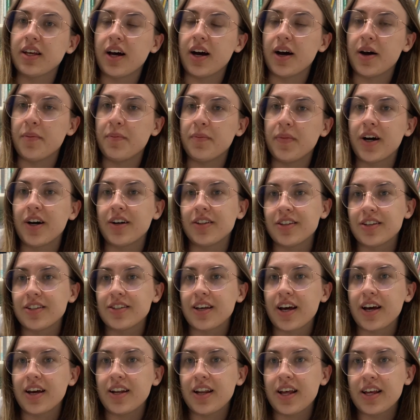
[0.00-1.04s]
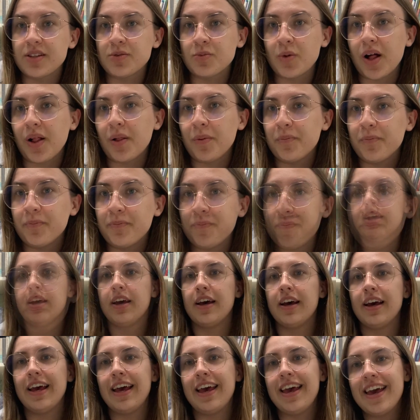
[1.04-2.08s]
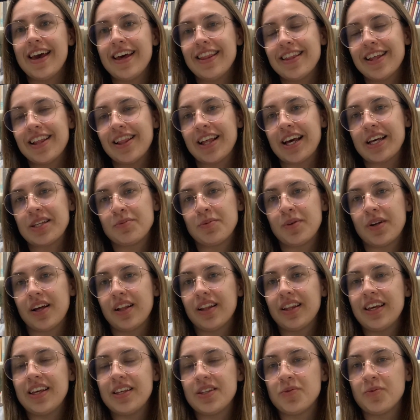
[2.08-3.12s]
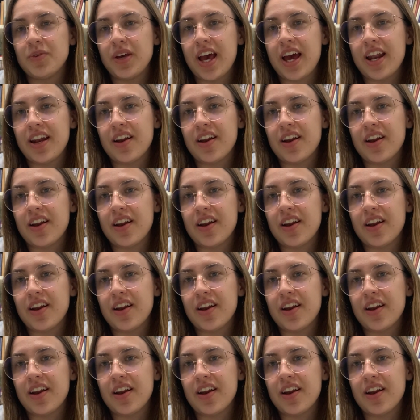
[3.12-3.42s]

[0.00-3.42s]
on the side as well. And then last but not least, we end